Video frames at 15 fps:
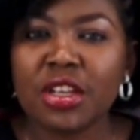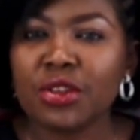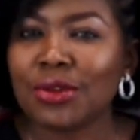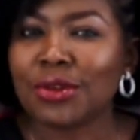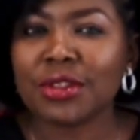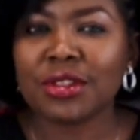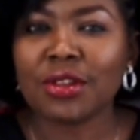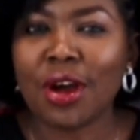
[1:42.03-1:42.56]

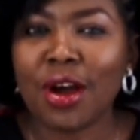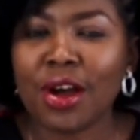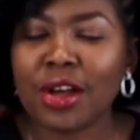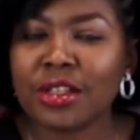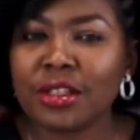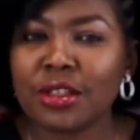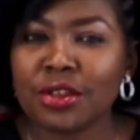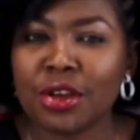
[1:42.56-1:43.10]
your
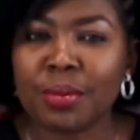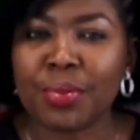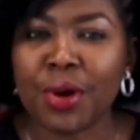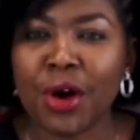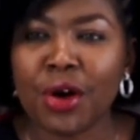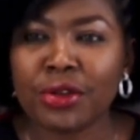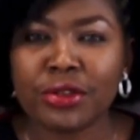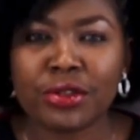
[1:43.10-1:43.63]
stocks, your
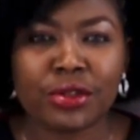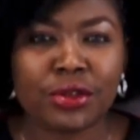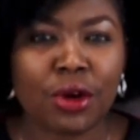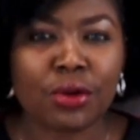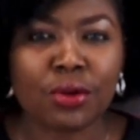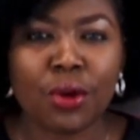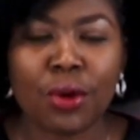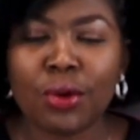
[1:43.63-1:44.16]
bonds,
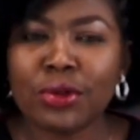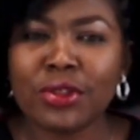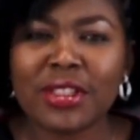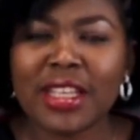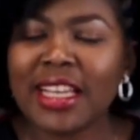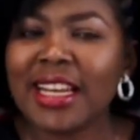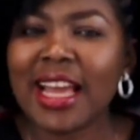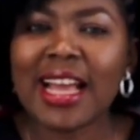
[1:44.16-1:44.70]
your gold,
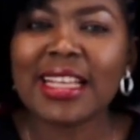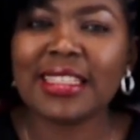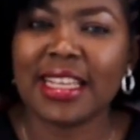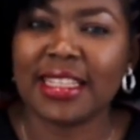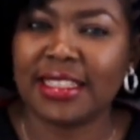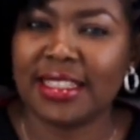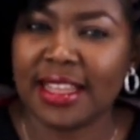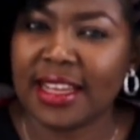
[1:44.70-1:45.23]
and
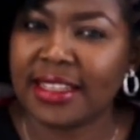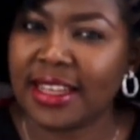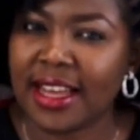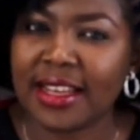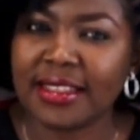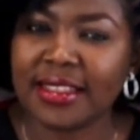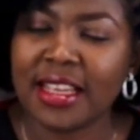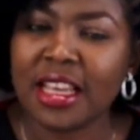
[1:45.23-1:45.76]
assets like
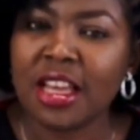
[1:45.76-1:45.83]
that.